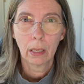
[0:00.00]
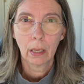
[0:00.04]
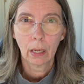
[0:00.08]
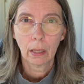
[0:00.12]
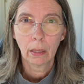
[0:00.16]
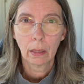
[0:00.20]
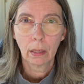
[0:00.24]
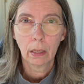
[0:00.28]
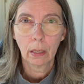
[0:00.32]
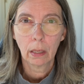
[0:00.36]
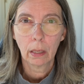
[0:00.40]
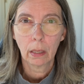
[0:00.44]
I
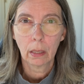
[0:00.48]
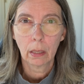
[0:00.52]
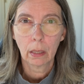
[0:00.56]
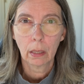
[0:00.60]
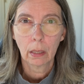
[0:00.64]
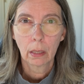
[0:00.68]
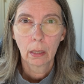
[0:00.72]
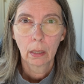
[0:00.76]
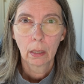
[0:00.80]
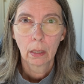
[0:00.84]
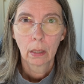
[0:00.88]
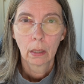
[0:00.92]
think,
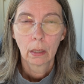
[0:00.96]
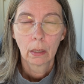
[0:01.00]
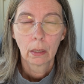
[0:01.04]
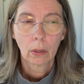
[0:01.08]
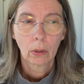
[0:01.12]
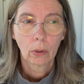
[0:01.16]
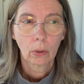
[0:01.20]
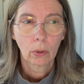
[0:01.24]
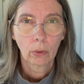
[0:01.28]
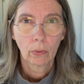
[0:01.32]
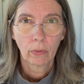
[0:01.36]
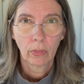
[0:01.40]

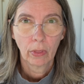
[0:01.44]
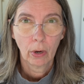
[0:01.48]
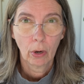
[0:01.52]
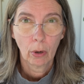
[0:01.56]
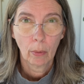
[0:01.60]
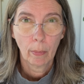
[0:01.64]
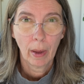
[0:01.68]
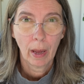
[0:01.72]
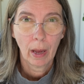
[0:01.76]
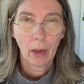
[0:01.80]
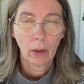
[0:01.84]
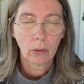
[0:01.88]
or
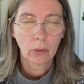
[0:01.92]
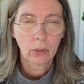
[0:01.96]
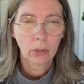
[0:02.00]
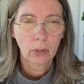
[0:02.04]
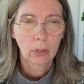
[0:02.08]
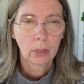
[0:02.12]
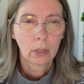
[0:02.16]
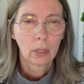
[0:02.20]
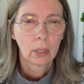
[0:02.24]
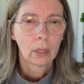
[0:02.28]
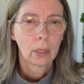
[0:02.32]
thereabouts.